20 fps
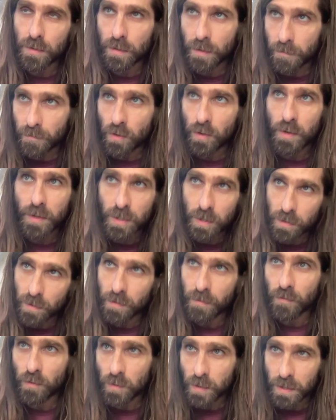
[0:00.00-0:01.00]
3, 4, 1, 2, 3,
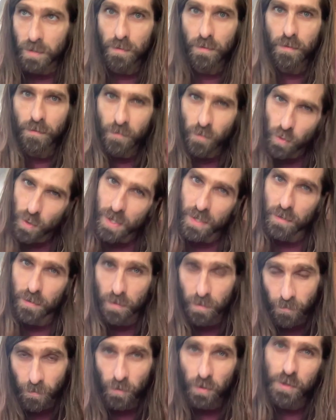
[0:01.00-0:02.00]
4, 1, 2, 3, 4, 1, 2,
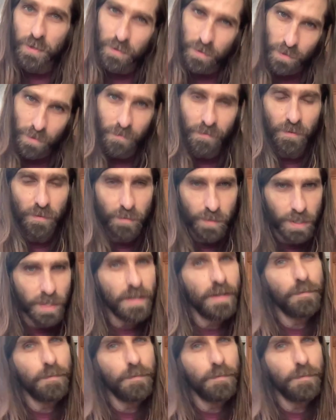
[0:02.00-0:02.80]
3, 4, 1, 2, 3, 4, 1.